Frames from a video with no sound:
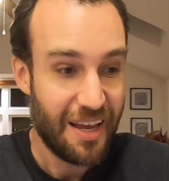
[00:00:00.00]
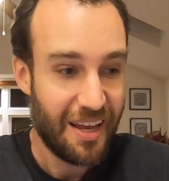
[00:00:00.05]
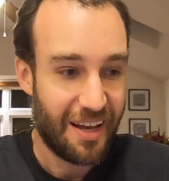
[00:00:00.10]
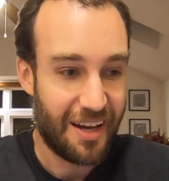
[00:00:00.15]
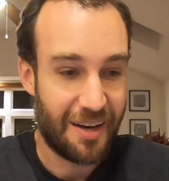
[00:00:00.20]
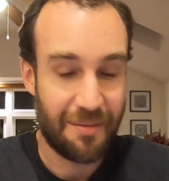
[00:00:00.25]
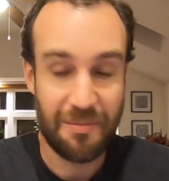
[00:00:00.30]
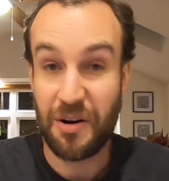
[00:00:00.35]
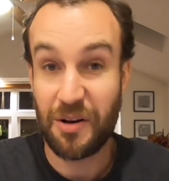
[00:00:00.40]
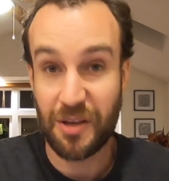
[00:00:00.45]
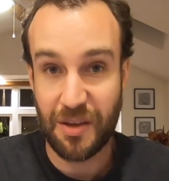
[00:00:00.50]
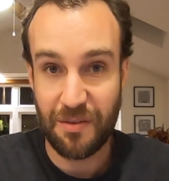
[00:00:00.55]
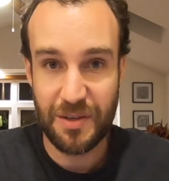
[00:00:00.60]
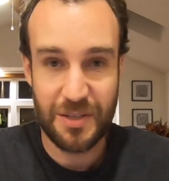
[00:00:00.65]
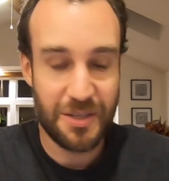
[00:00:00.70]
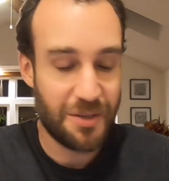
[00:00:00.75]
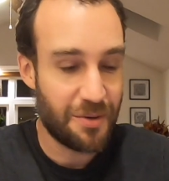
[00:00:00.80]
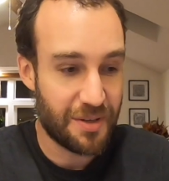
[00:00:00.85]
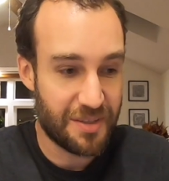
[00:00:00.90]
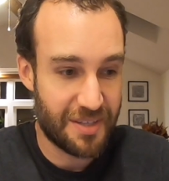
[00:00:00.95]
And I'll give you
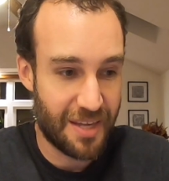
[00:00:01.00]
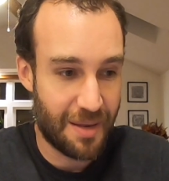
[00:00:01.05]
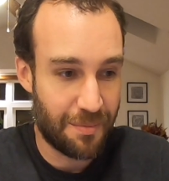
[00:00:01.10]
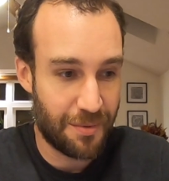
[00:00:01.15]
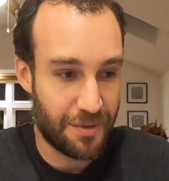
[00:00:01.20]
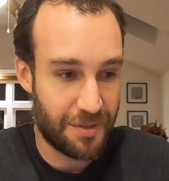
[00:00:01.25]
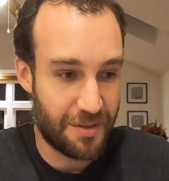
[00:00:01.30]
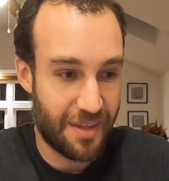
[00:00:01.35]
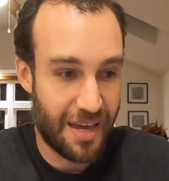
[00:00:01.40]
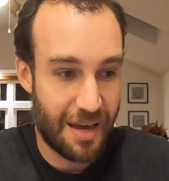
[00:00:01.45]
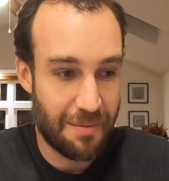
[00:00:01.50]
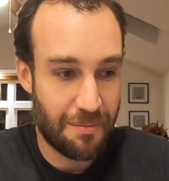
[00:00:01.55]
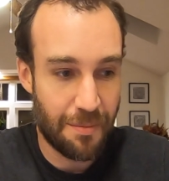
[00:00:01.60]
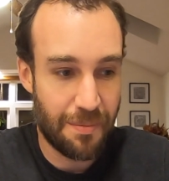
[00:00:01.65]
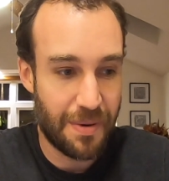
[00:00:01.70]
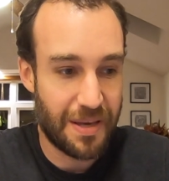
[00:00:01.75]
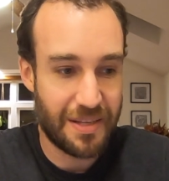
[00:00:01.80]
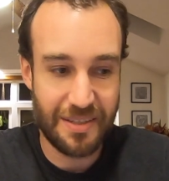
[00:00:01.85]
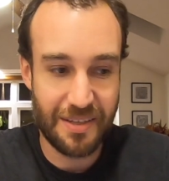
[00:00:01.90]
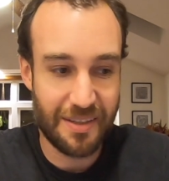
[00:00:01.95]
2 examples of that. But
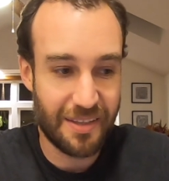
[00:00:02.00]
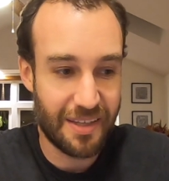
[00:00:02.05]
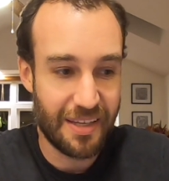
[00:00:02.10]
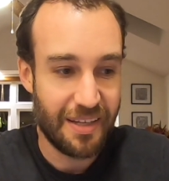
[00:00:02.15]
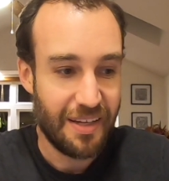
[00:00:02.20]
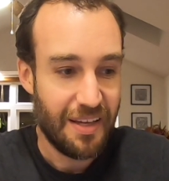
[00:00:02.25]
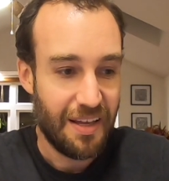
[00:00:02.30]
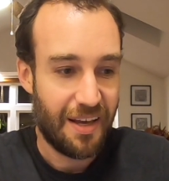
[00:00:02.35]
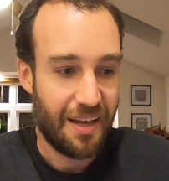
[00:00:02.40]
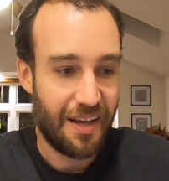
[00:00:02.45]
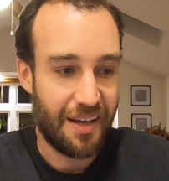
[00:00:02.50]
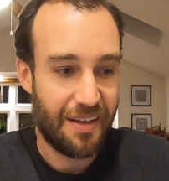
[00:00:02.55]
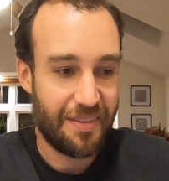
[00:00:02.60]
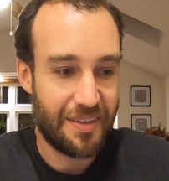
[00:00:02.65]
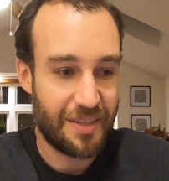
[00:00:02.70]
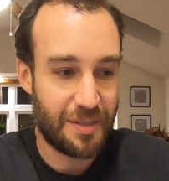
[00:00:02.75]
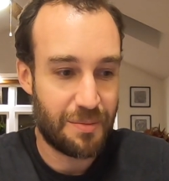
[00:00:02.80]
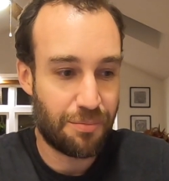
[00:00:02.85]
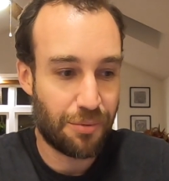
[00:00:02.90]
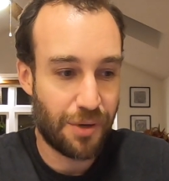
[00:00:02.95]
basically,
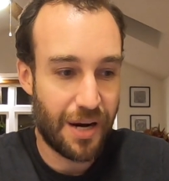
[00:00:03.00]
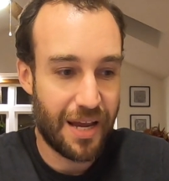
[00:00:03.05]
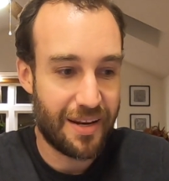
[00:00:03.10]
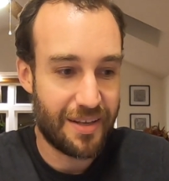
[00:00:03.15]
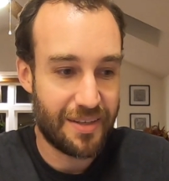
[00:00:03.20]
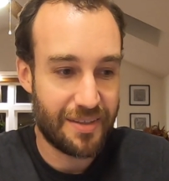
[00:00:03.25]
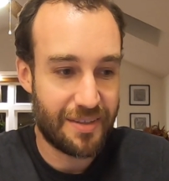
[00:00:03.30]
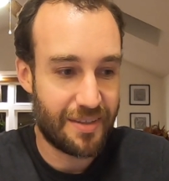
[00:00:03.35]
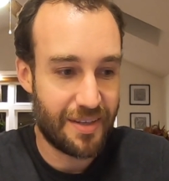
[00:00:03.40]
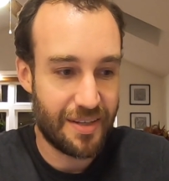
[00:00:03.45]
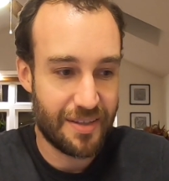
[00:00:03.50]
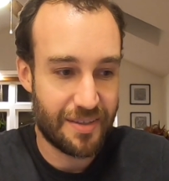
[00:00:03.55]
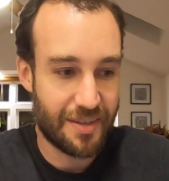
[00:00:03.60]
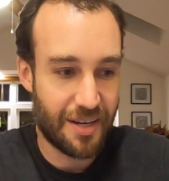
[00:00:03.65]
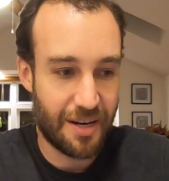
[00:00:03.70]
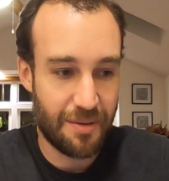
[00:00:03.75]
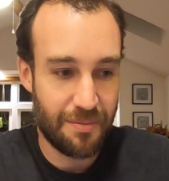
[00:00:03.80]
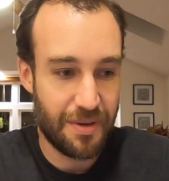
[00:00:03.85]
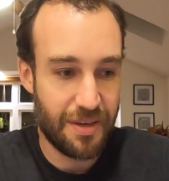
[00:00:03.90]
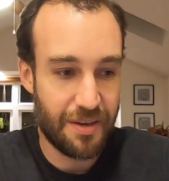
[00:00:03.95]
this bread is
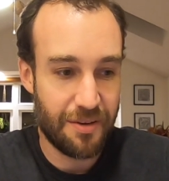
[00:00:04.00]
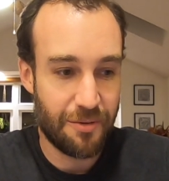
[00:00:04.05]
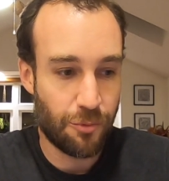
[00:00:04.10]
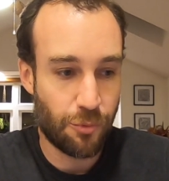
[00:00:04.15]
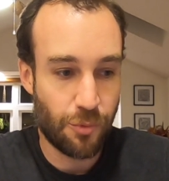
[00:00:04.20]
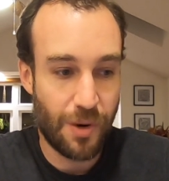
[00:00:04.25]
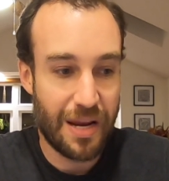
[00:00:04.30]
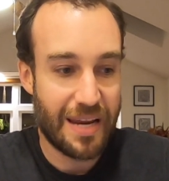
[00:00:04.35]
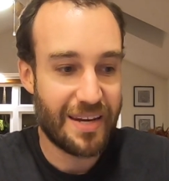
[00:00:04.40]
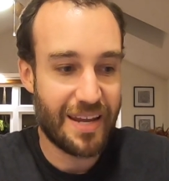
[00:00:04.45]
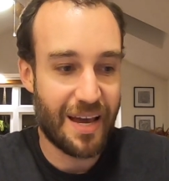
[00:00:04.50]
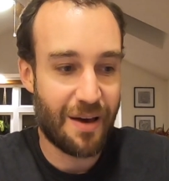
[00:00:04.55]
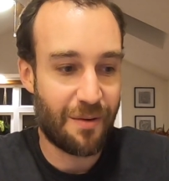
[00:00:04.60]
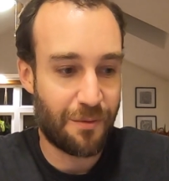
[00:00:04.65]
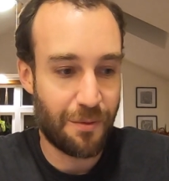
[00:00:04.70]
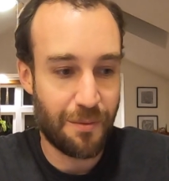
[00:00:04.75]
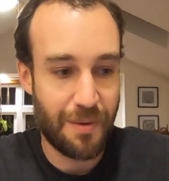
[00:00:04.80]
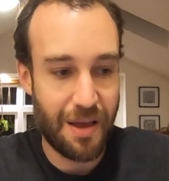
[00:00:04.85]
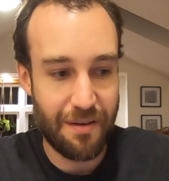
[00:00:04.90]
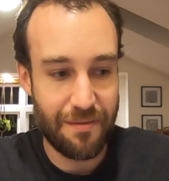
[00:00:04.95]
going to be rained down
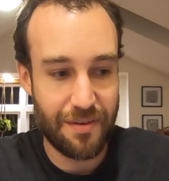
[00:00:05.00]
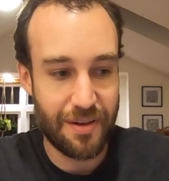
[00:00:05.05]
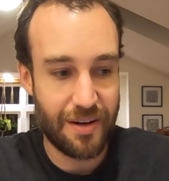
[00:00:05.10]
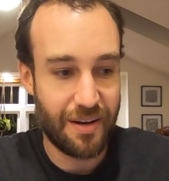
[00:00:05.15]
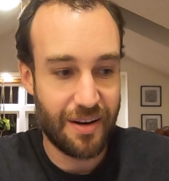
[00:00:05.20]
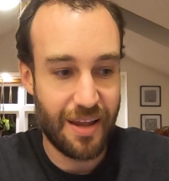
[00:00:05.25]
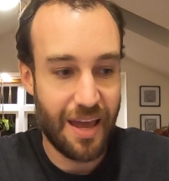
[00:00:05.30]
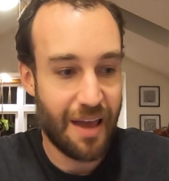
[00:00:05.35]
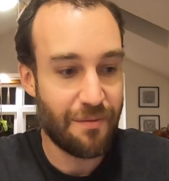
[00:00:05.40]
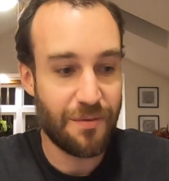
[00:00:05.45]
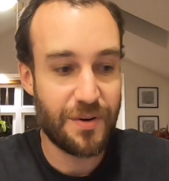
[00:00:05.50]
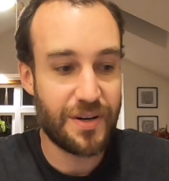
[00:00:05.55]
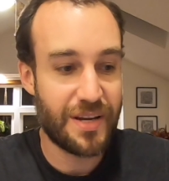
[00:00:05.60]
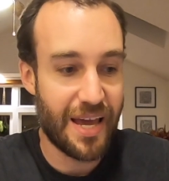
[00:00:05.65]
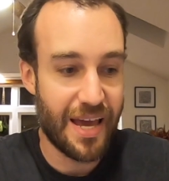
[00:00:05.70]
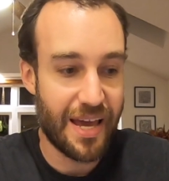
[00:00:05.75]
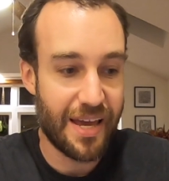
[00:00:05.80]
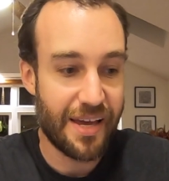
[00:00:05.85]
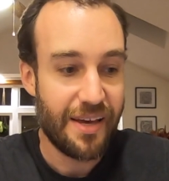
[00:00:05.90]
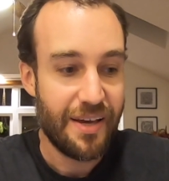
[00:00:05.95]
from heaven, and every
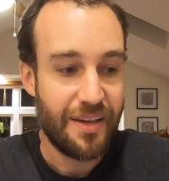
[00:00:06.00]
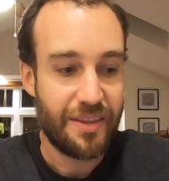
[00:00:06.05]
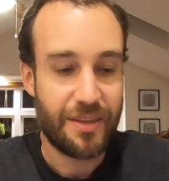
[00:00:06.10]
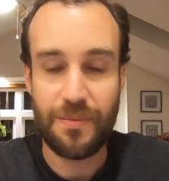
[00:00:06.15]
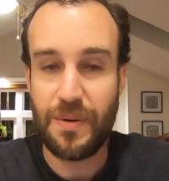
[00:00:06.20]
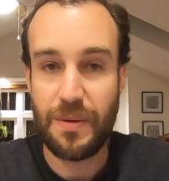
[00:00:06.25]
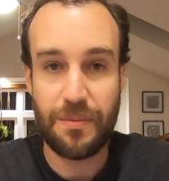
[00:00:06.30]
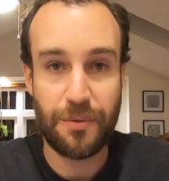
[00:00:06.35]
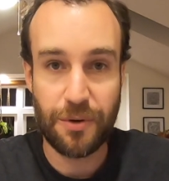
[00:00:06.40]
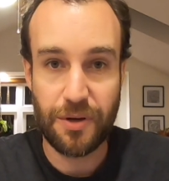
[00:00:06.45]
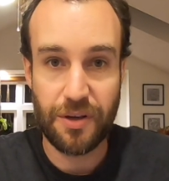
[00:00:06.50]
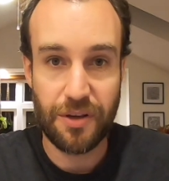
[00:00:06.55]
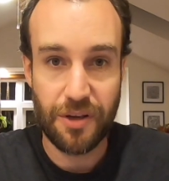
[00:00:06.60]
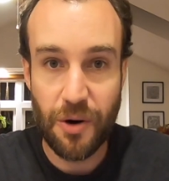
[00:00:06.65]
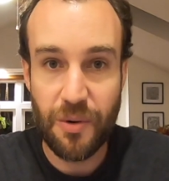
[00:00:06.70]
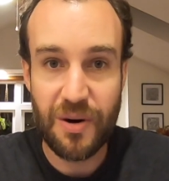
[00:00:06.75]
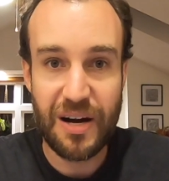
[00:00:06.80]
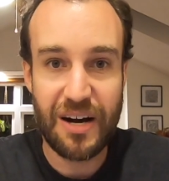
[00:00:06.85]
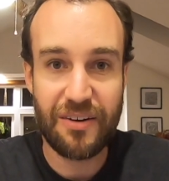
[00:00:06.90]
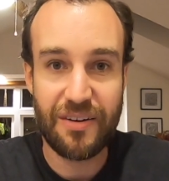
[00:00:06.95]
day the people can
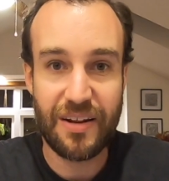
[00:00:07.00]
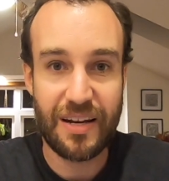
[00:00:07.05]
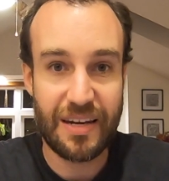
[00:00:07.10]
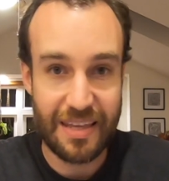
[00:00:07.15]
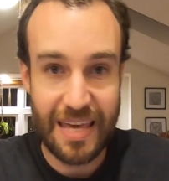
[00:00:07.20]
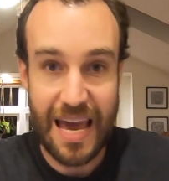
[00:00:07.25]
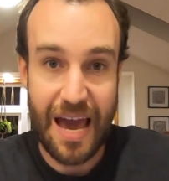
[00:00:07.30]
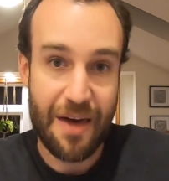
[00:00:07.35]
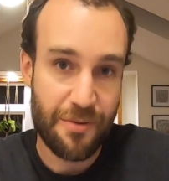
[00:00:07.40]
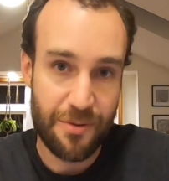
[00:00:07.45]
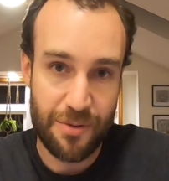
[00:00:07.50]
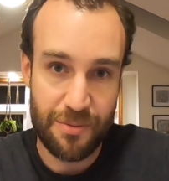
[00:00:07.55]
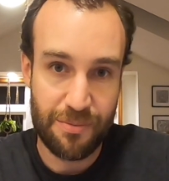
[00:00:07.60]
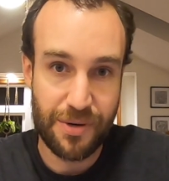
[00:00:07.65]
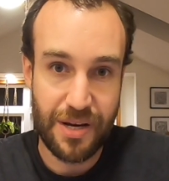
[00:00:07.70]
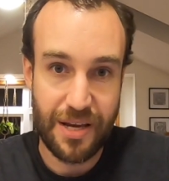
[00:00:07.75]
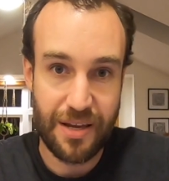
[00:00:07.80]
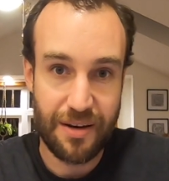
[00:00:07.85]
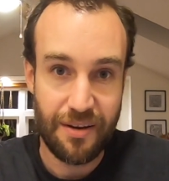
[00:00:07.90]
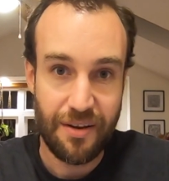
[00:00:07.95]
go out and gather the
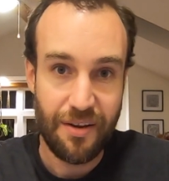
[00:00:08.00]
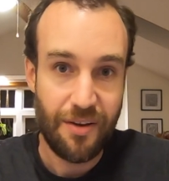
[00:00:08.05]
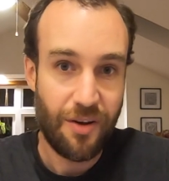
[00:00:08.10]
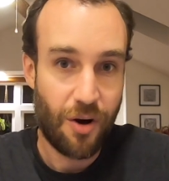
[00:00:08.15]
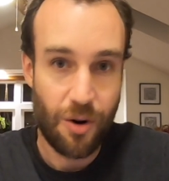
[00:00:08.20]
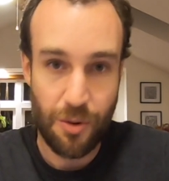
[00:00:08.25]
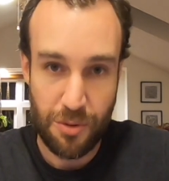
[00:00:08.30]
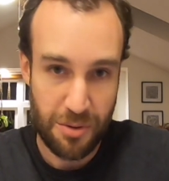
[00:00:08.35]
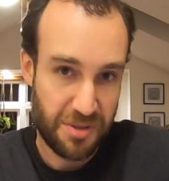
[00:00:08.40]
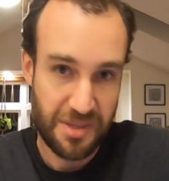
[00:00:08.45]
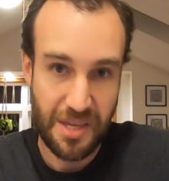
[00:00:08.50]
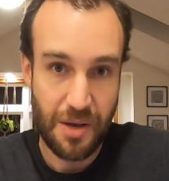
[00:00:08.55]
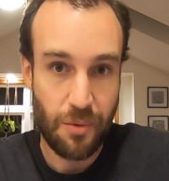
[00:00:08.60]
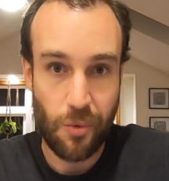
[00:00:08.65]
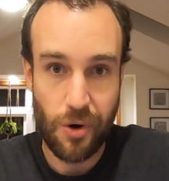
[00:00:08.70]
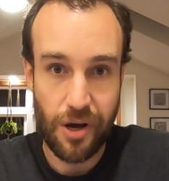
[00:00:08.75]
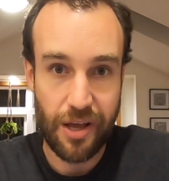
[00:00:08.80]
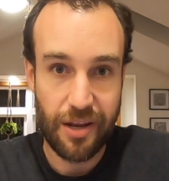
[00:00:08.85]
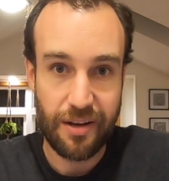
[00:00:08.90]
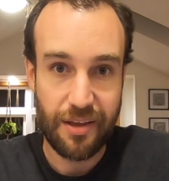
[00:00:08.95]
bread, all that they
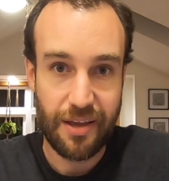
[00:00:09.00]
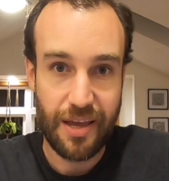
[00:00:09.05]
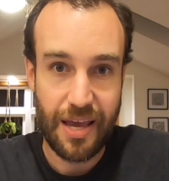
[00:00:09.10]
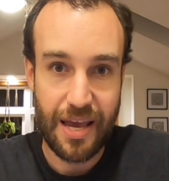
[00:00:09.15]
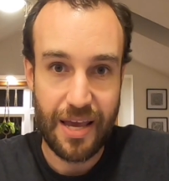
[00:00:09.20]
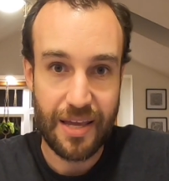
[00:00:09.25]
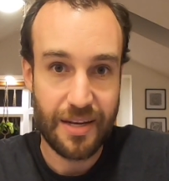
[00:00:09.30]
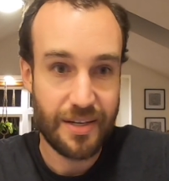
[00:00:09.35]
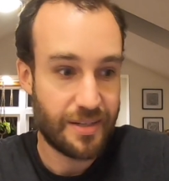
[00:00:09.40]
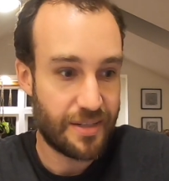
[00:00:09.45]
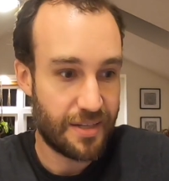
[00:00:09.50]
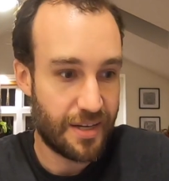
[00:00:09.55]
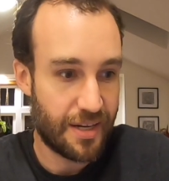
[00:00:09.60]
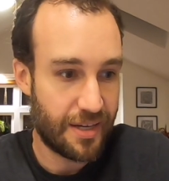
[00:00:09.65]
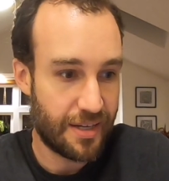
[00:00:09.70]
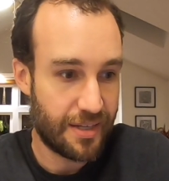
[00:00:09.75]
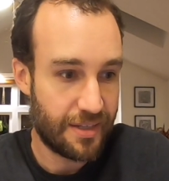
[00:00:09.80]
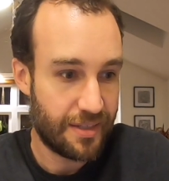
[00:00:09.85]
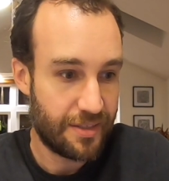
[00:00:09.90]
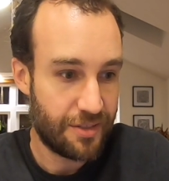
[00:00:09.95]
want, and
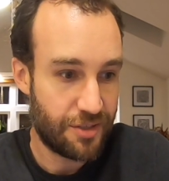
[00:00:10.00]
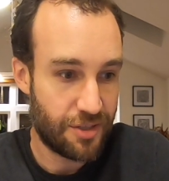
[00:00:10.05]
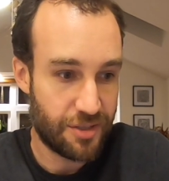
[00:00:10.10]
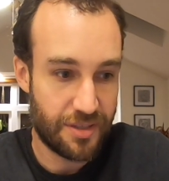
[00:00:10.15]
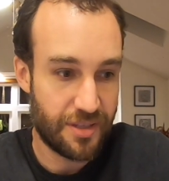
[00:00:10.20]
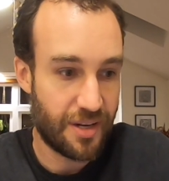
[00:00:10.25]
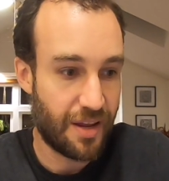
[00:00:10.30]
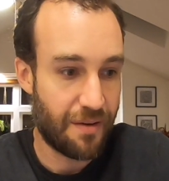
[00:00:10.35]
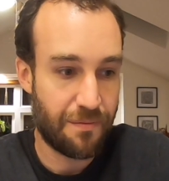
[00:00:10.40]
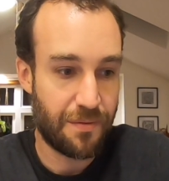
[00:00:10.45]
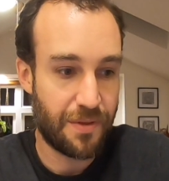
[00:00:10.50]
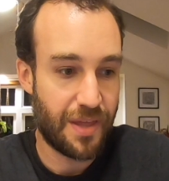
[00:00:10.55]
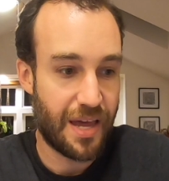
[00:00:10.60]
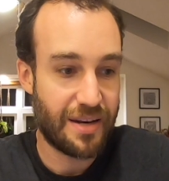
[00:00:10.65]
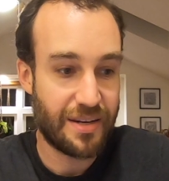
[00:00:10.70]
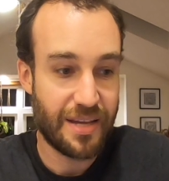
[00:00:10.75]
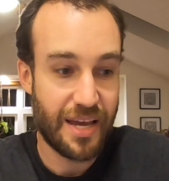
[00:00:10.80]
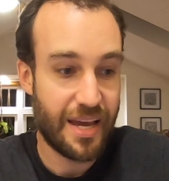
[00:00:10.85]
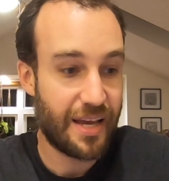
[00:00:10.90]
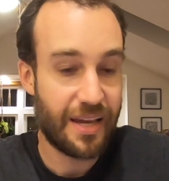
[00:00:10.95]
just enough for that
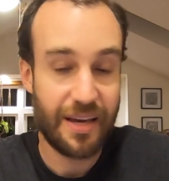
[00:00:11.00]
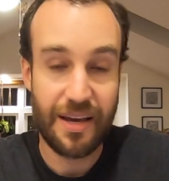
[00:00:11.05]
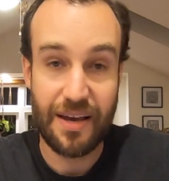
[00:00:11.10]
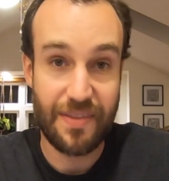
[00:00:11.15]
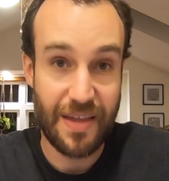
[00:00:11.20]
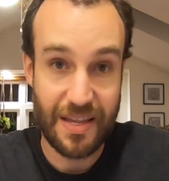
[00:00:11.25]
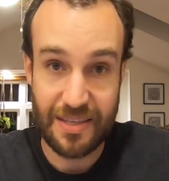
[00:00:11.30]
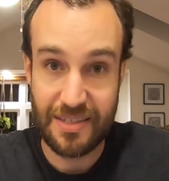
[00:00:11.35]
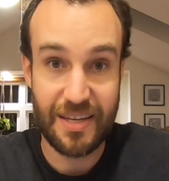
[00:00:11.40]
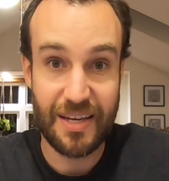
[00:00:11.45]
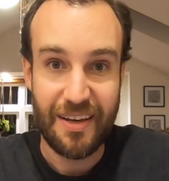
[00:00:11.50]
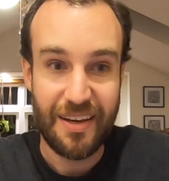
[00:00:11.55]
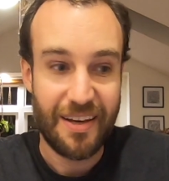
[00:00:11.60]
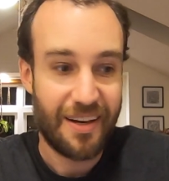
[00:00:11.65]
day, and that's it.